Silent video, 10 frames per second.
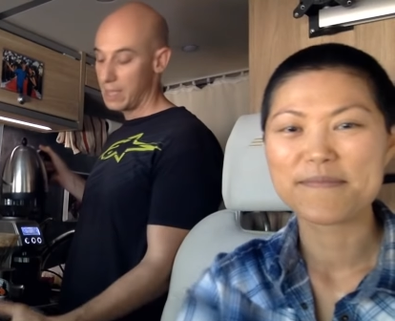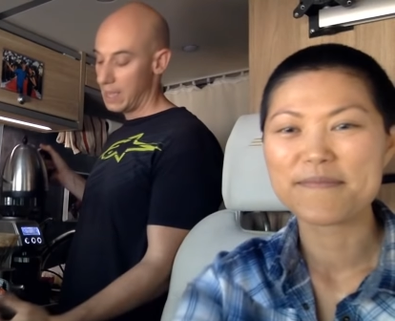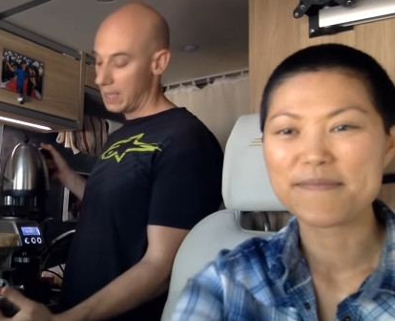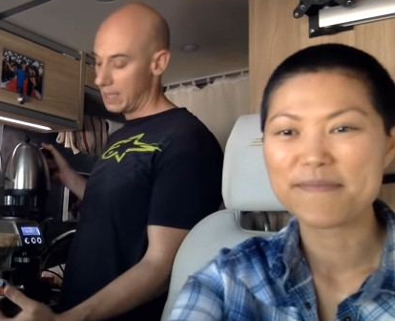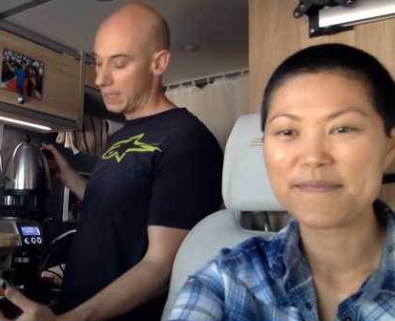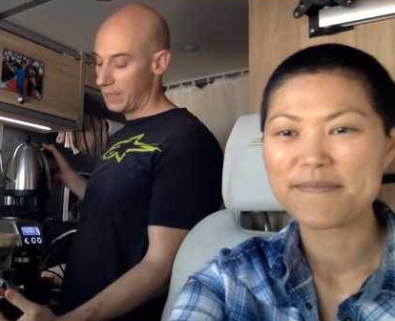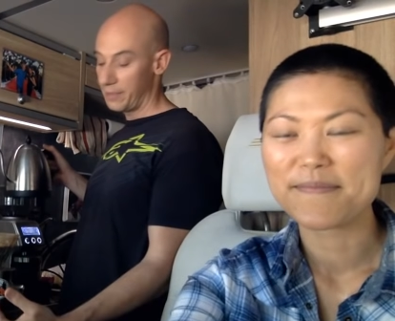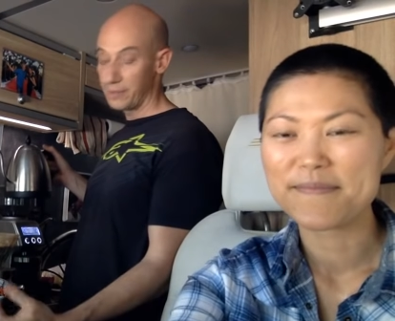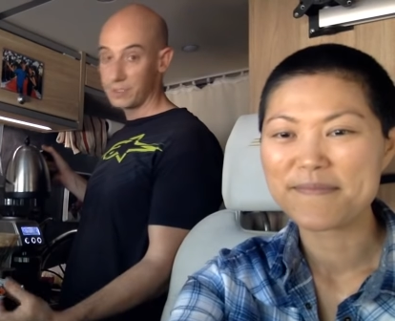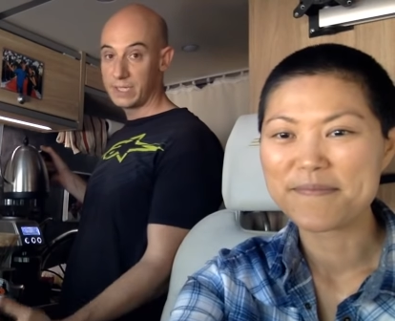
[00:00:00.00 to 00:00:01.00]
Speaker 1: Uh,
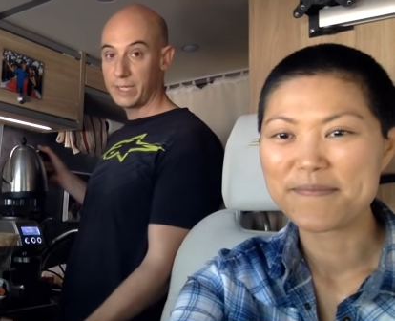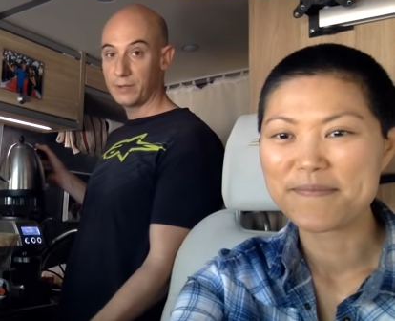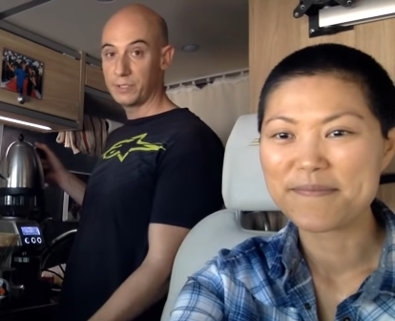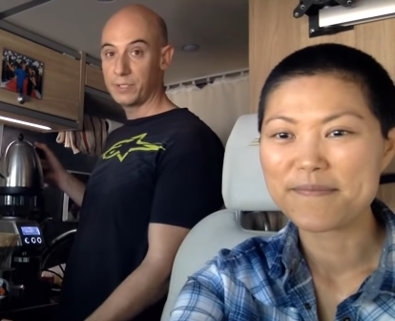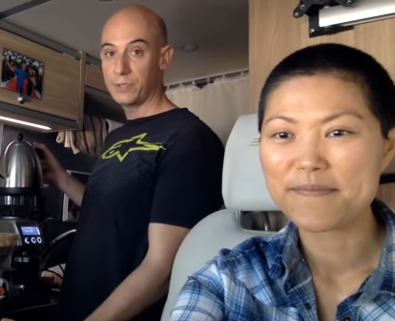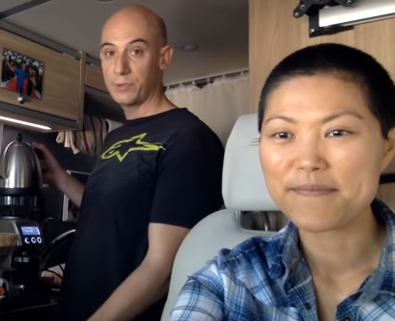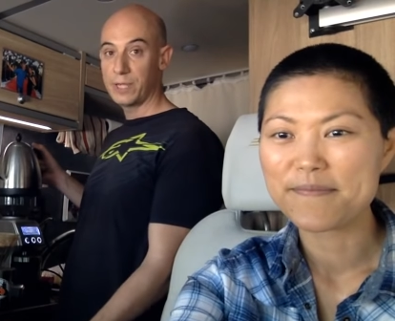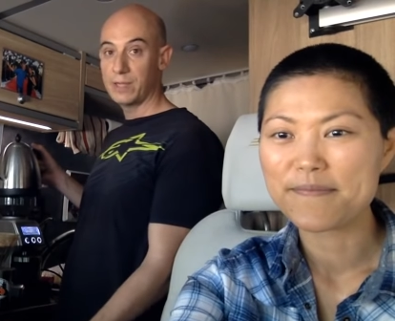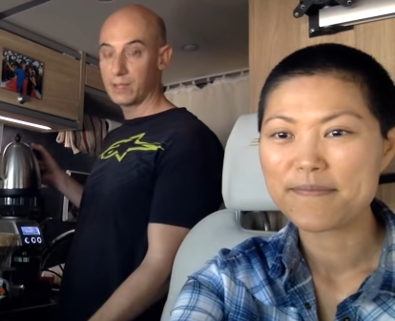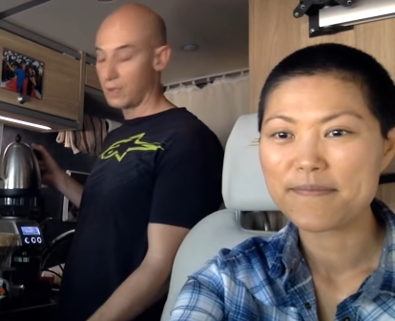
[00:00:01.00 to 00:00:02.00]
there's CO2 in
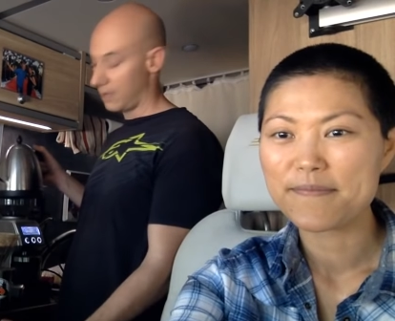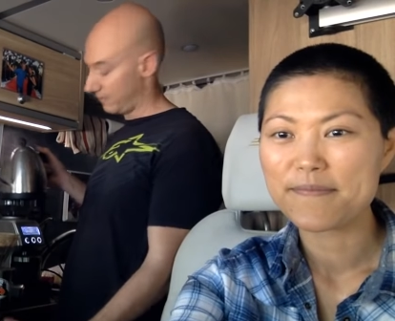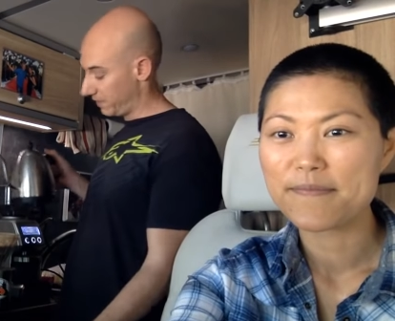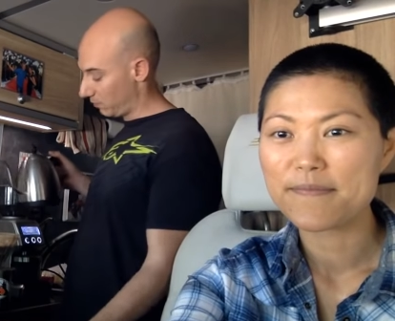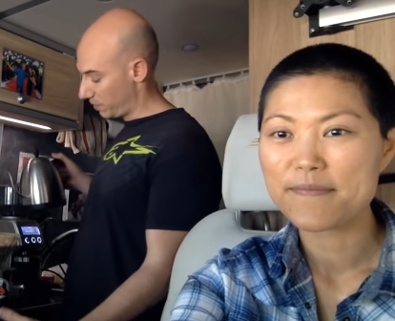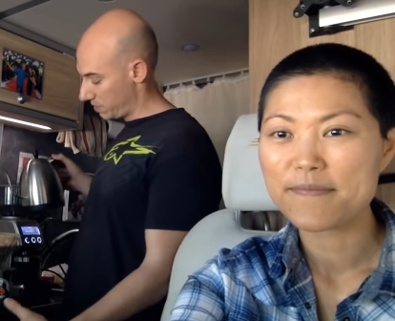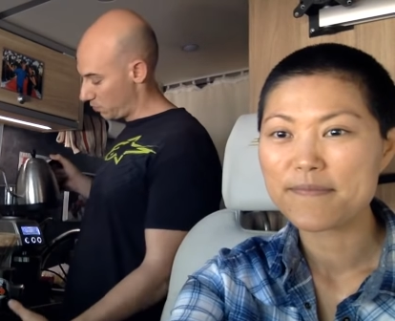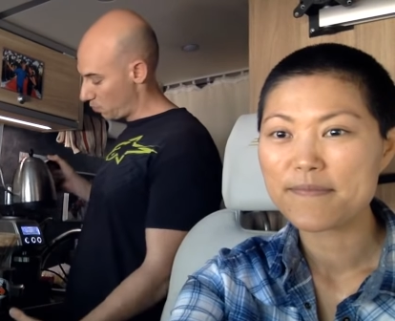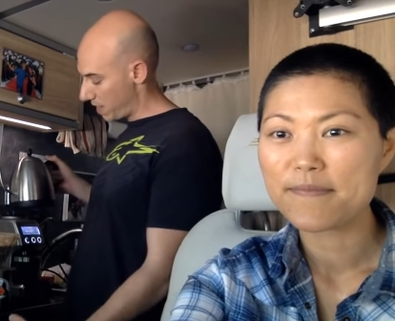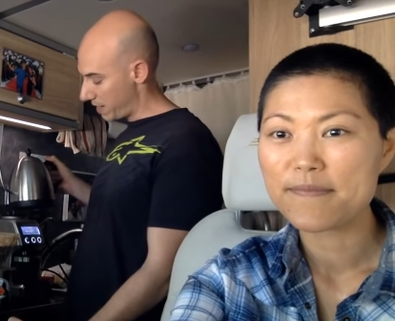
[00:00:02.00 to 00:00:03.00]
the coffee, and when you
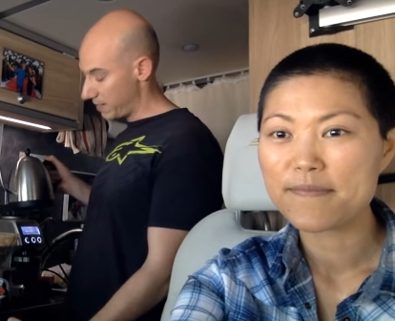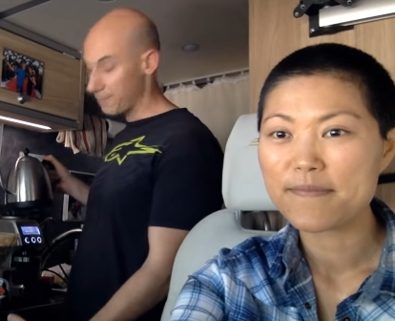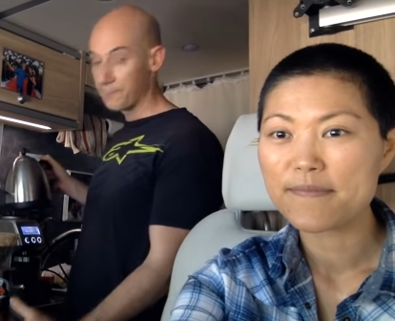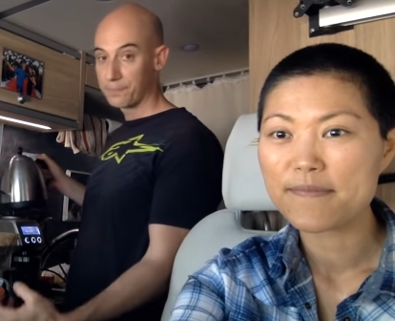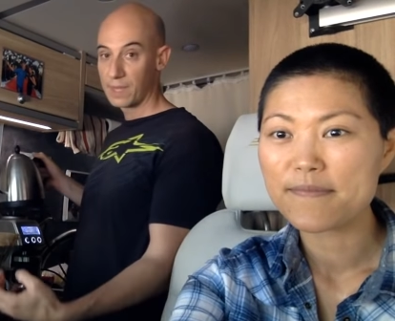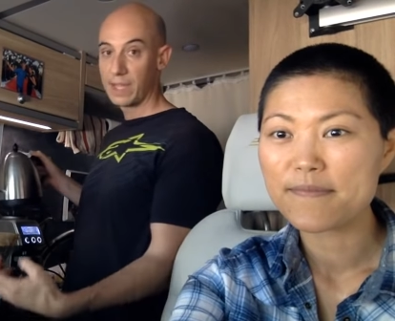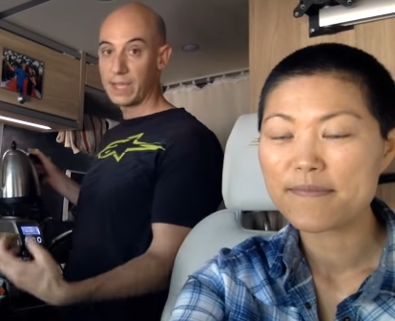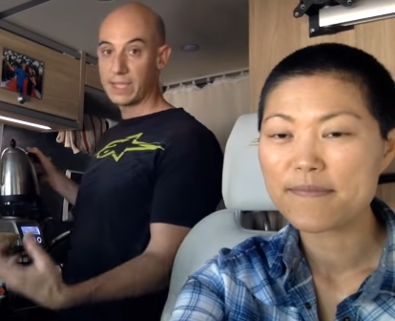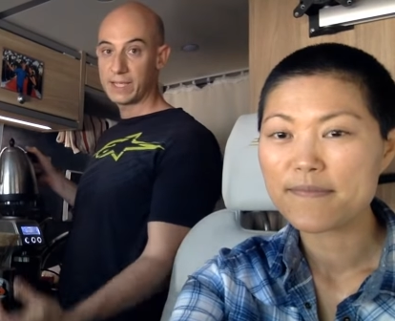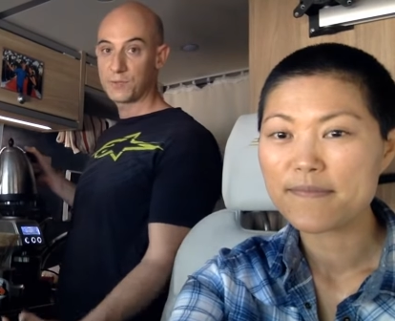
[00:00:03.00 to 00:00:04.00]
wet it, it
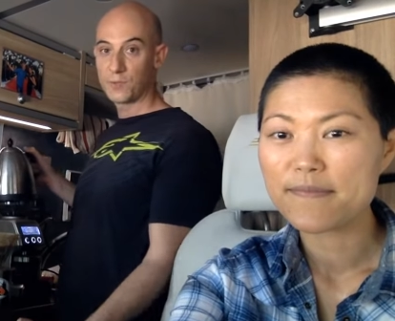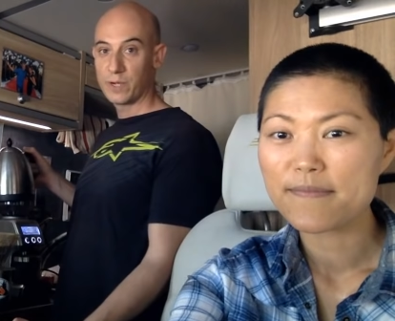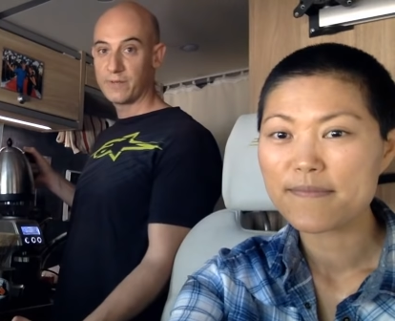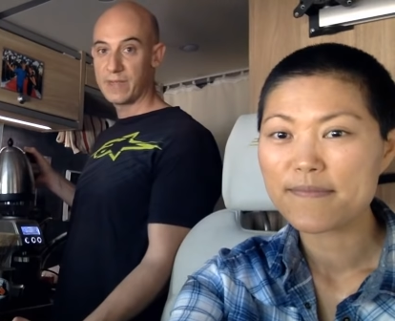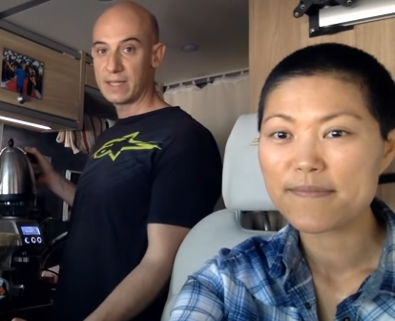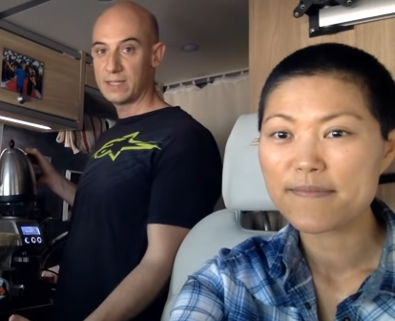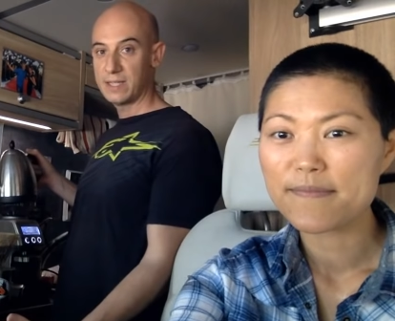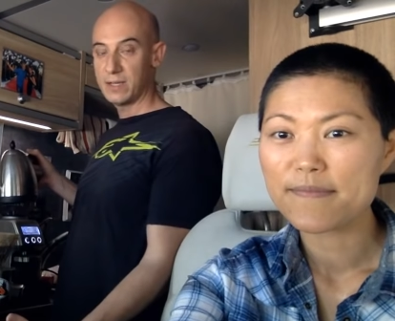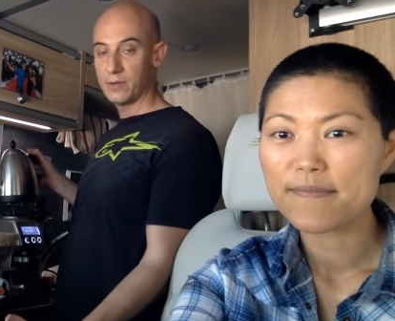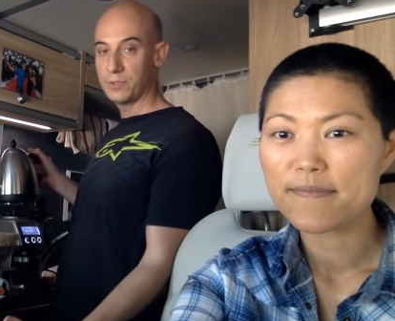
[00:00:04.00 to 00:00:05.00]
gets rid of that
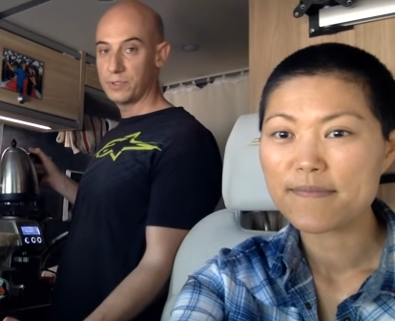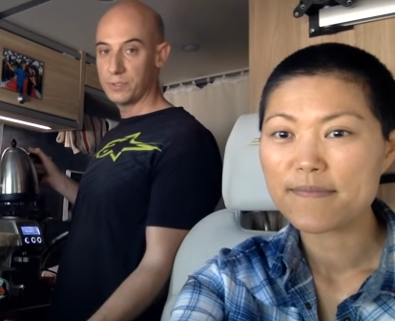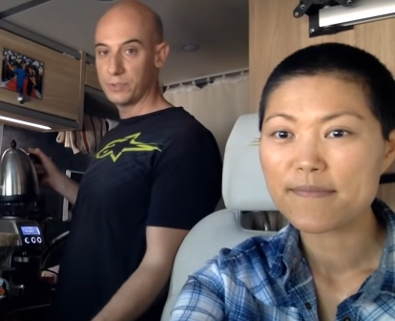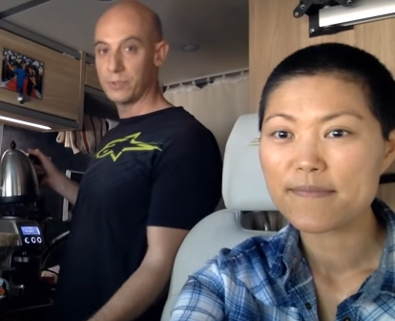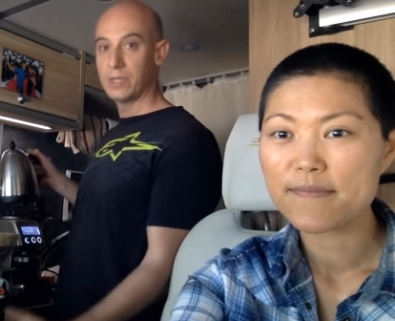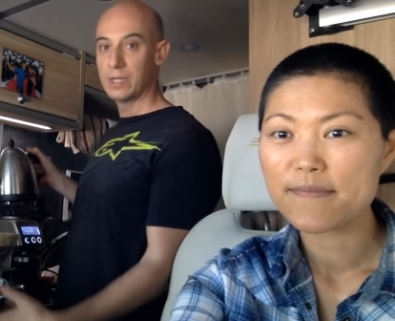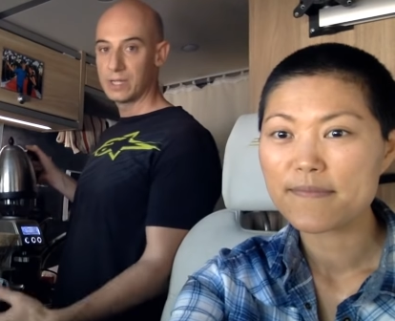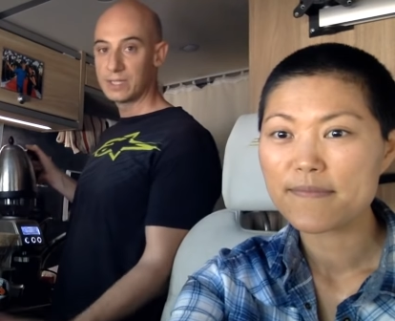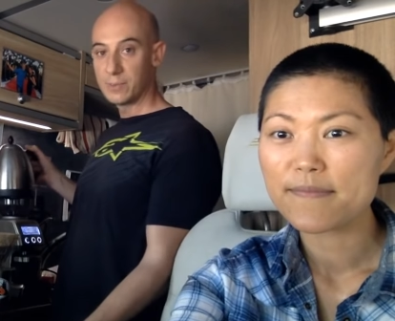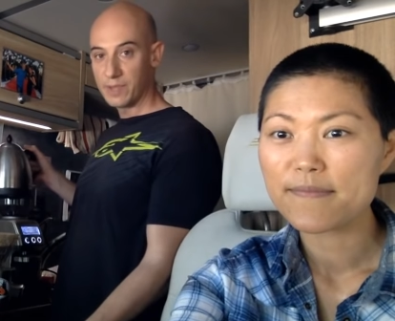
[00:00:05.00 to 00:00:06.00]
CO2,
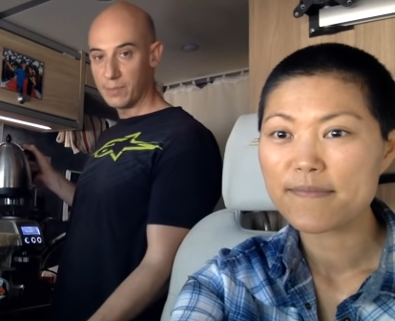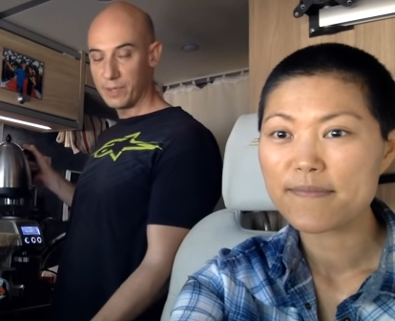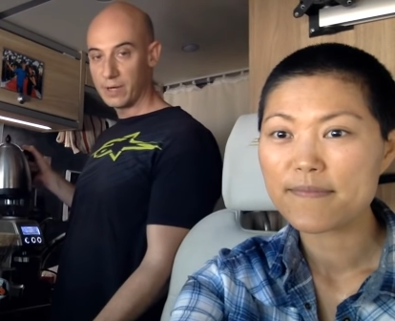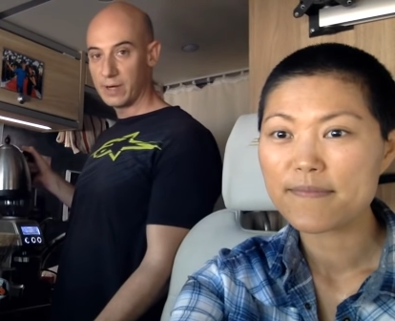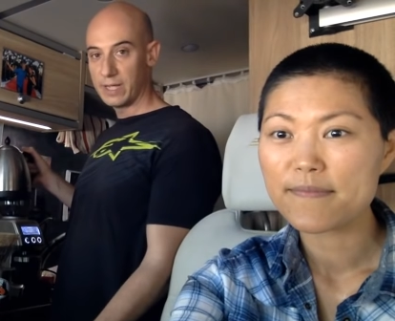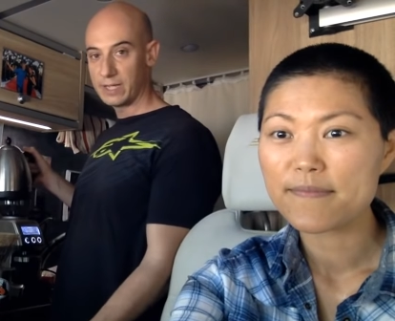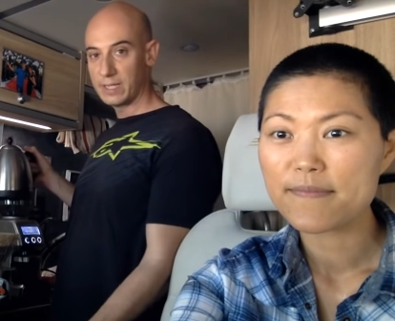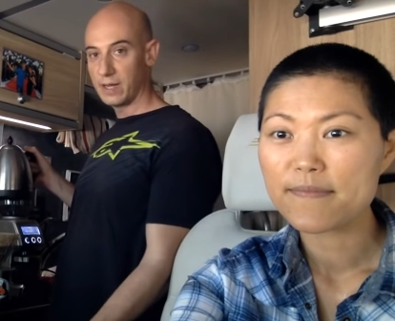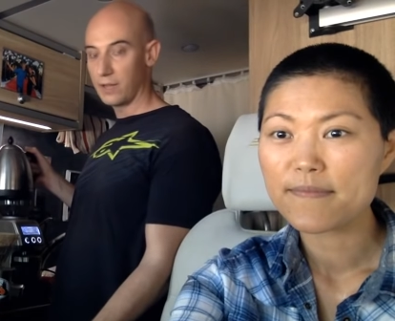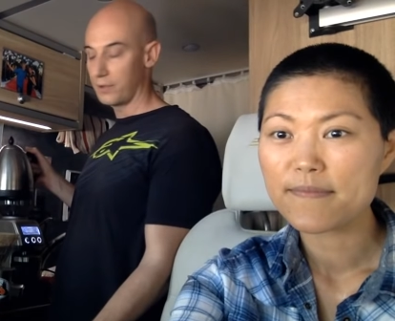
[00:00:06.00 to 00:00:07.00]
some of the bitterness, and
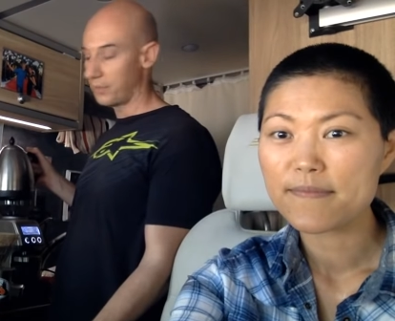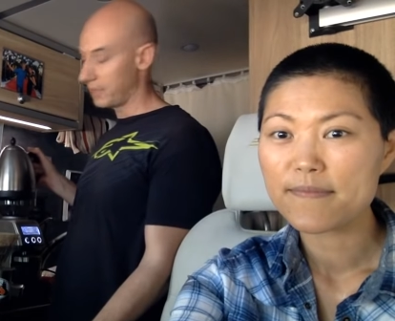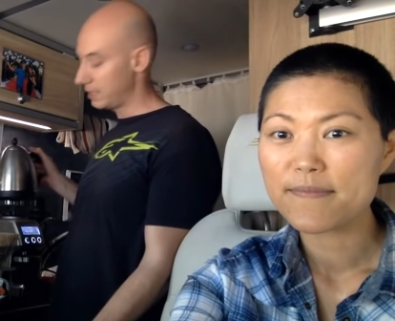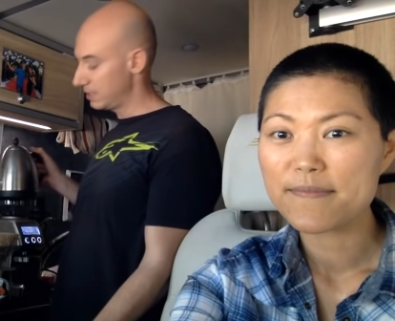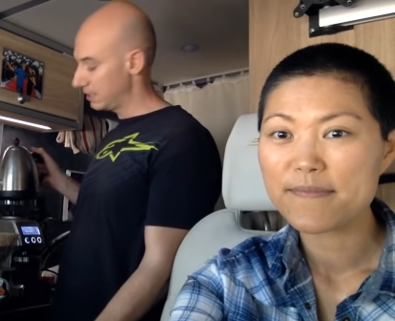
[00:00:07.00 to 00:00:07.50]
other things.